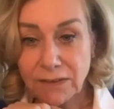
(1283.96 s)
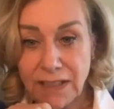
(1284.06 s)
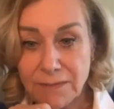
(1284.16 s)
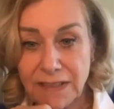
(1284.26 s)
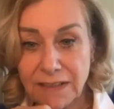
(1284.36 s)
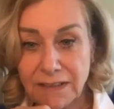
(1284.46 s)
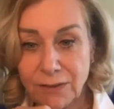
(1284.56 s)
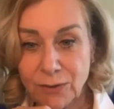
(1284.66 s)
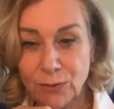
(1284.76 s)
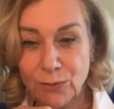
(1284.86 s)
i mean
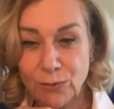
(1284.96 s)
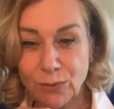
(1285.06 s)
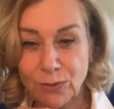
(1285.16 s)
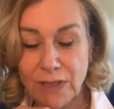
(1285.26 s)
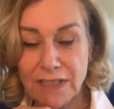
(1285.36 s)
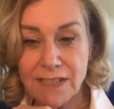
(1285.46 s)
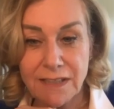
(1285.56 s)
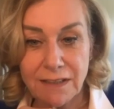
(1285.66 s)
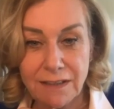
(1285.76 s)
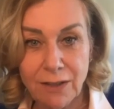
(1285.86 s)
who who isn't
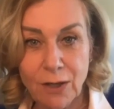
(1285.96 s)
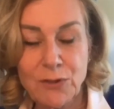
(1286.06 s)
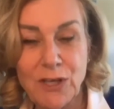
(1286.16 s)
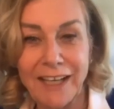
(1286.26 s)
coaching